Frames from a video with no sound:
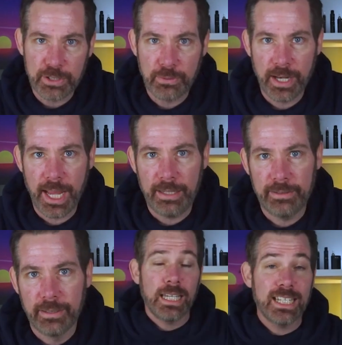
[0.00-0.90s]
to an end.
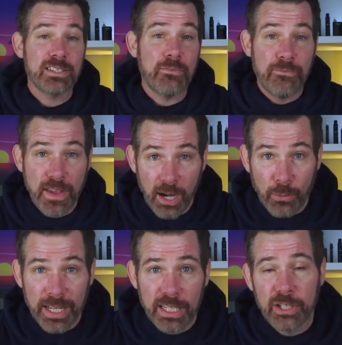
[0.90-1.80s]
It is a
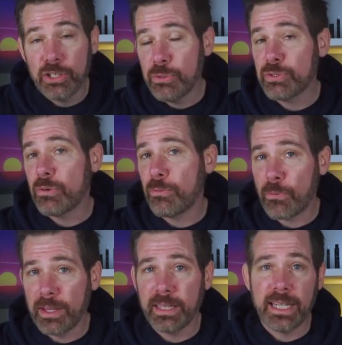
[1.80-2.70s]
very
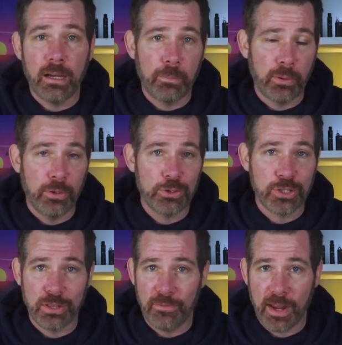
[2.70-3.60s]
user-friendly approach
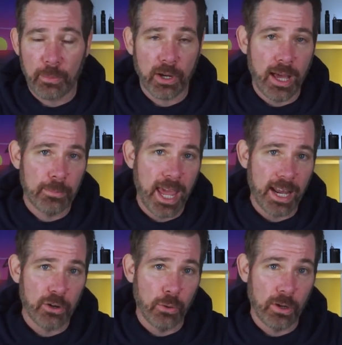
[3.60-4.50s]
to the vapor cup
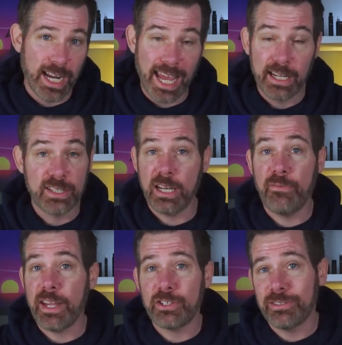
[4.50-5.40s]
category, and its
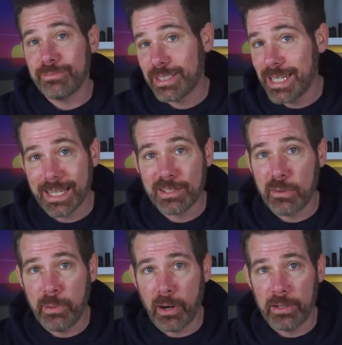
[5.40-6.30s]
innovation sets it
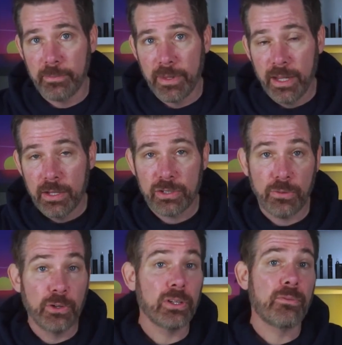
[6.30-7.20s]
apart. So
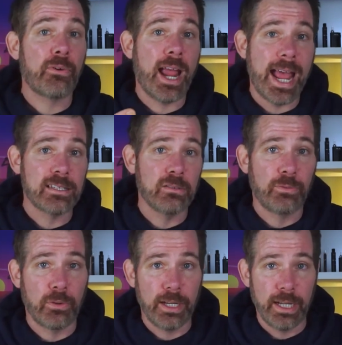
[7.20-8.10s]
if you're looking for a
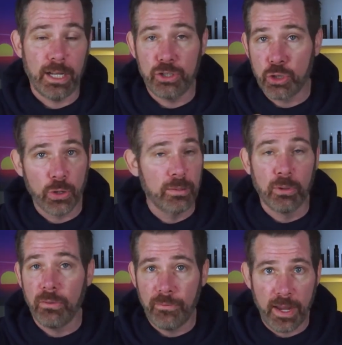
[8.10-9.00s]
hassle-free,
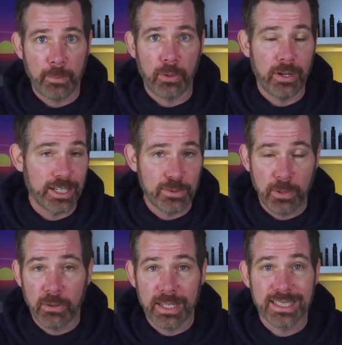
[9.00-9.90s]
enjoyable vapor
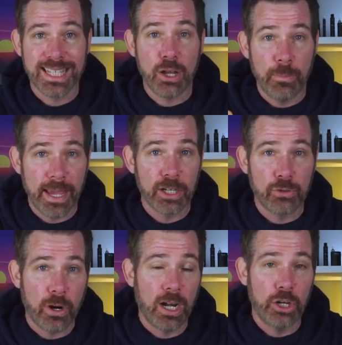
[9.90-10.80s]
experience, the
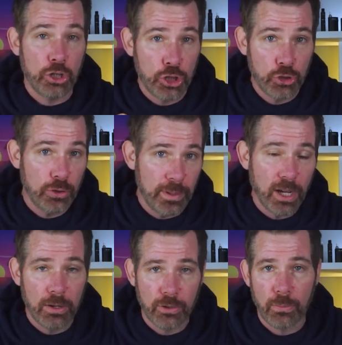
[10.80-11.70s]
Omegatron should be on your